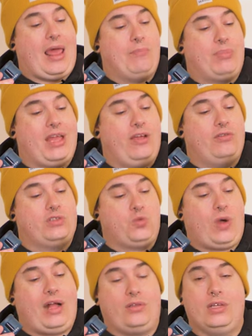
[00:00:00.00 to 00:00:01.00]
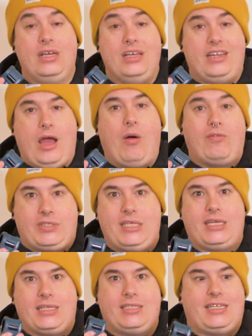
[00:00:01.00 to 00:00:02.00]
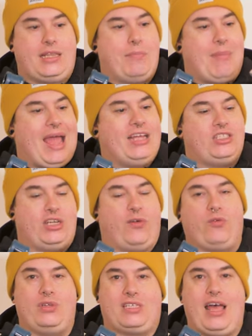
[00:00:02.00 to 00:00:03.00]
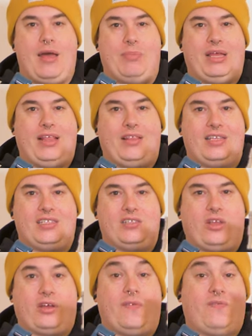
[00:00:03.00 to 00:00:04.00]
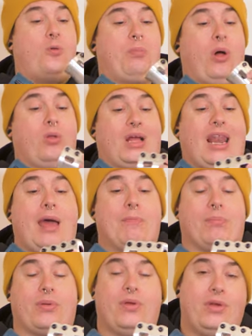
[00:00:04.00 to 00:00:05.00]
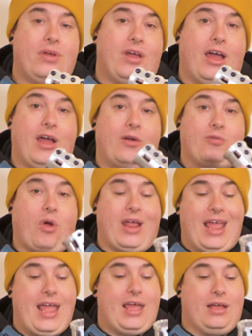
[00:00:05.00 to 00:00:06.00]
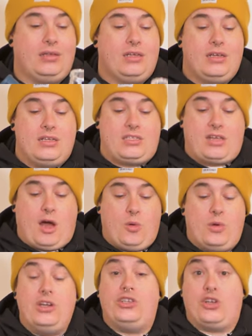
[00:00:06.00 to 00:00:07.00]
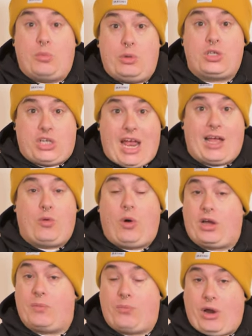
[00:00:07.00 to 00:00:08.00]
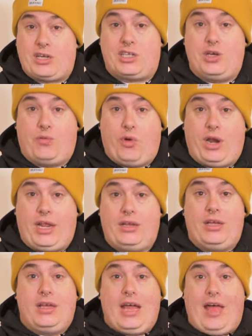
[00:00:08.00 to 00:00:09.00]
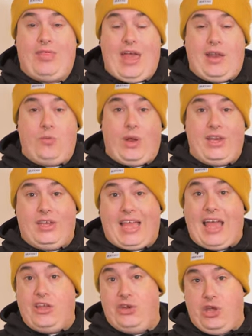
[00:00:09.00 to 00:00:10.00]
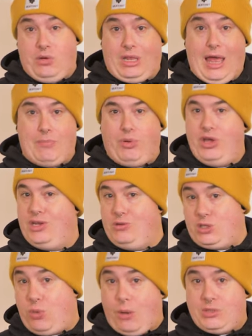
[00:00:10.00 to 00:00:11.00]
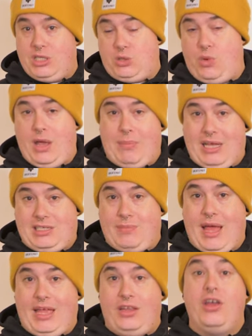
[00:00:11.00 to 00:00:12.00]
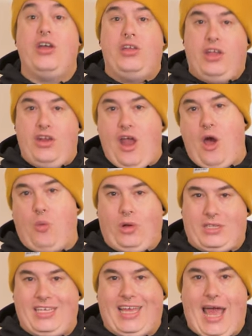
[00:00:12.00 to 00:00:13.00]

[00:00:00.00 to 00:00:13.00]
clamp here as well. Now, obviously you can see the major difference there being that this is like a four bolt clamp right here. So double check what compression you're running, and then when you get your new clamp or you do swapses with your best mate, you know what to